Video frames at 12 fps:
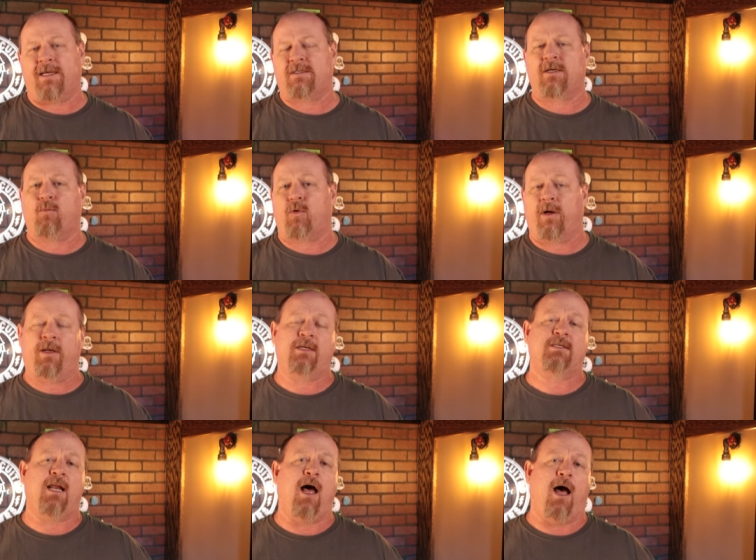it has some where it
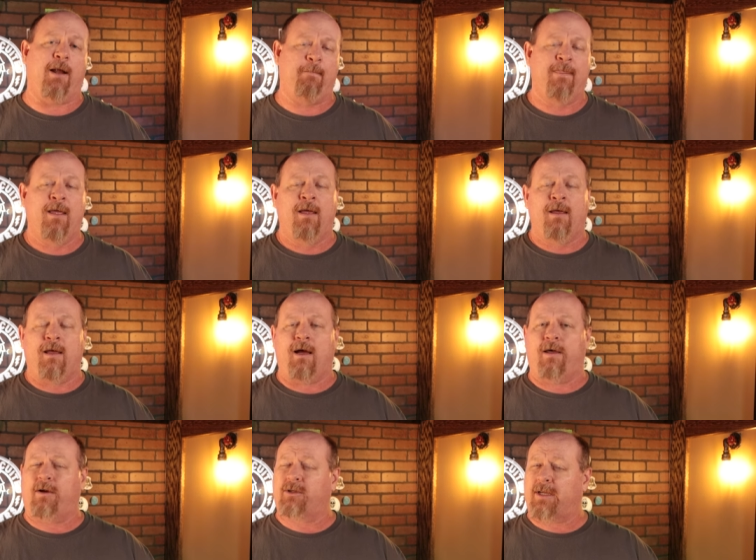does not.
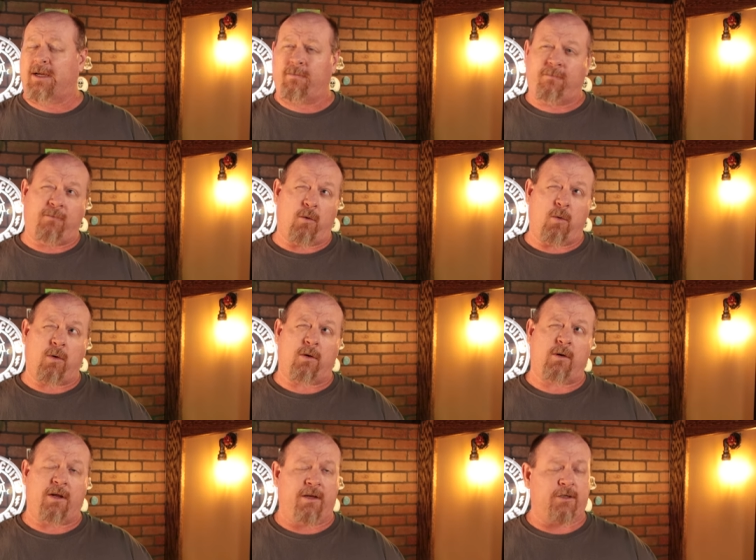Uh, there's like
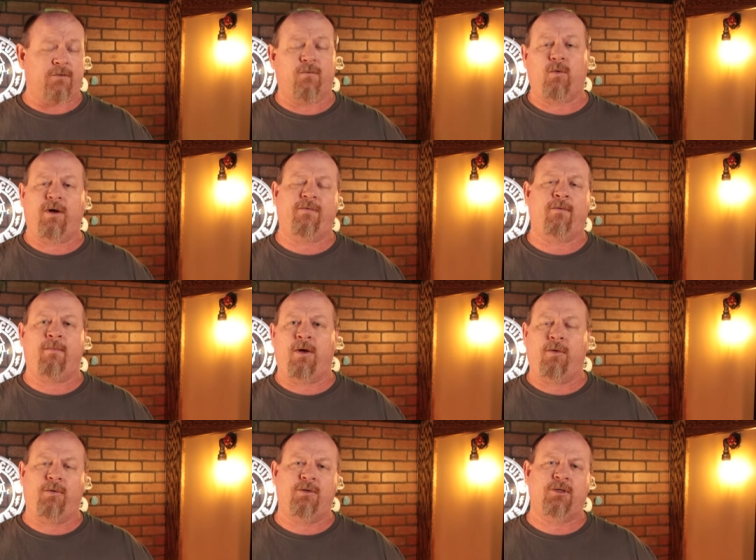four, I think there's four different
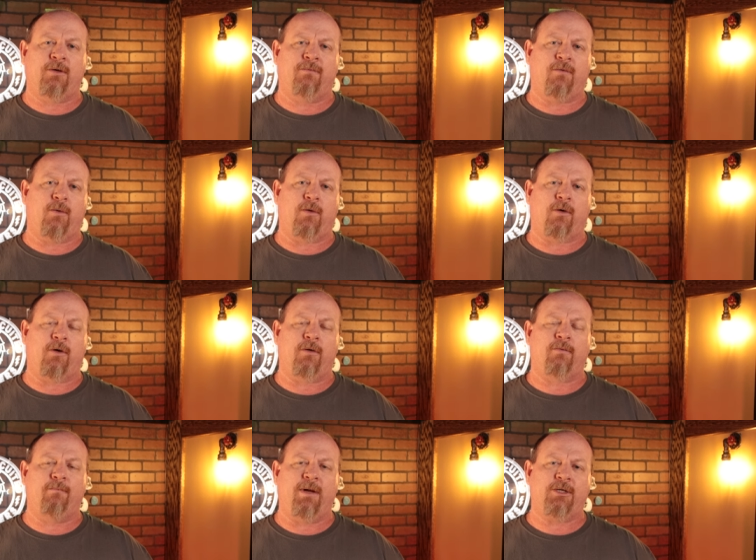modes
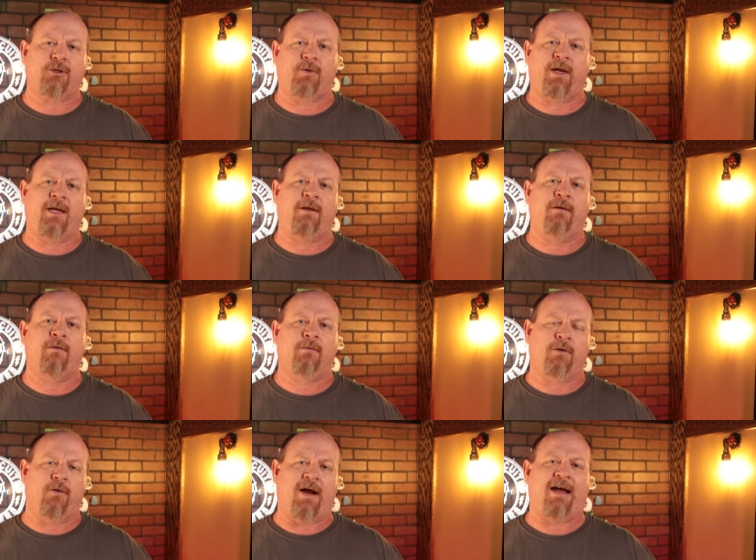for measuring
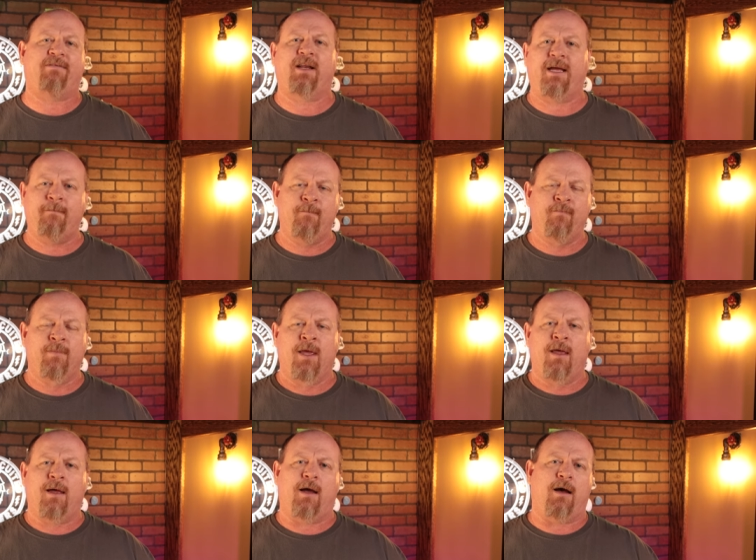gravity.
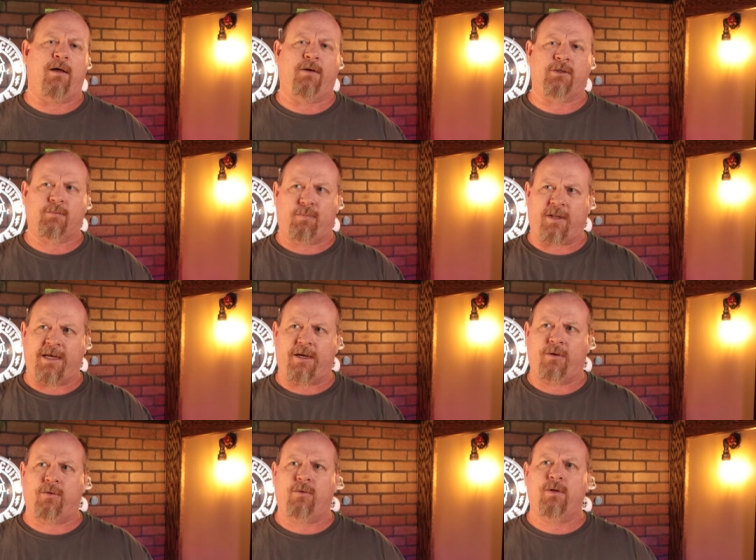Uh, there's
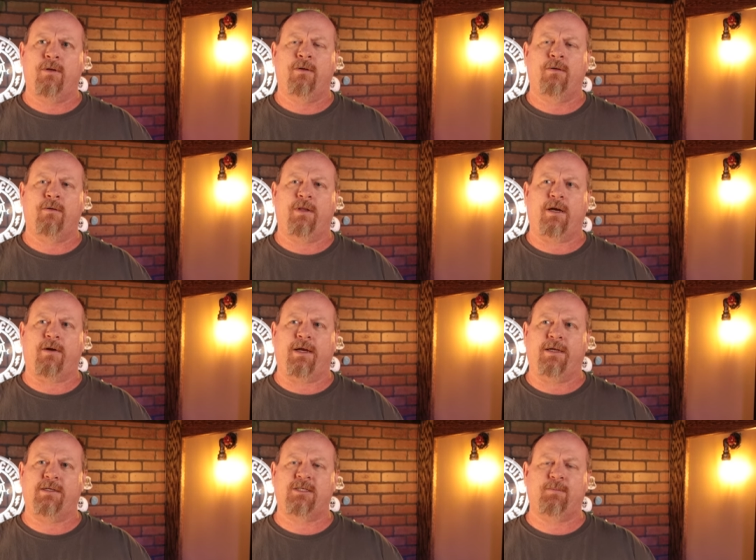Plato, there
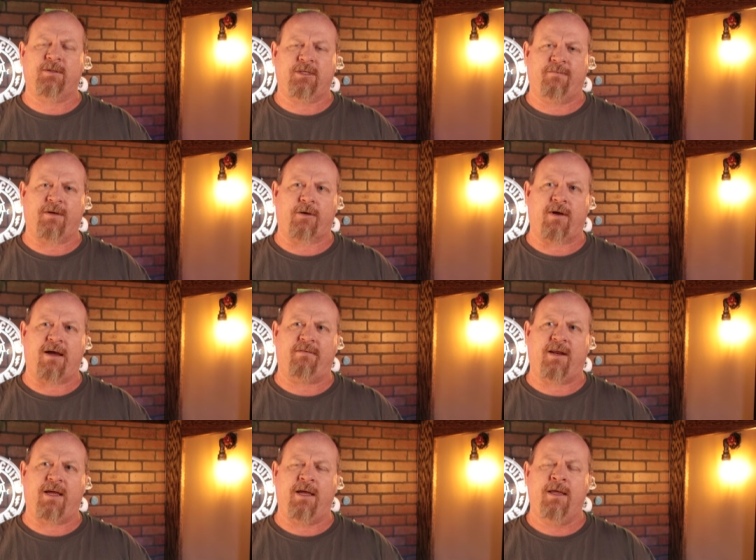is specific
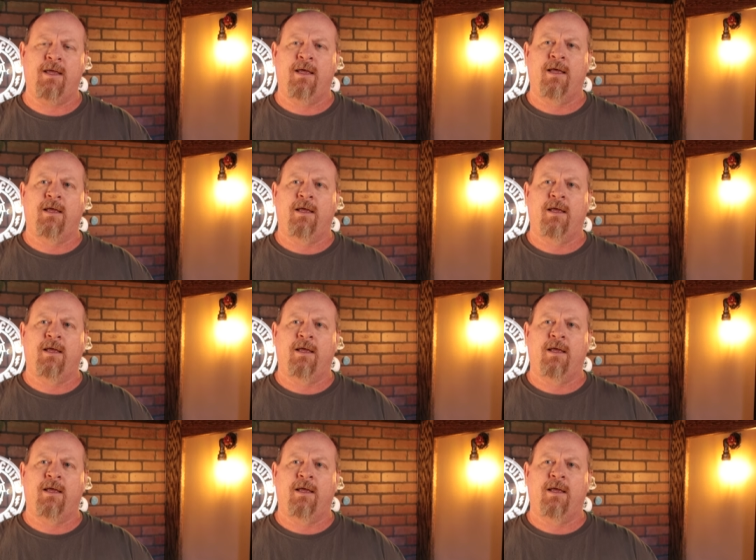gravity,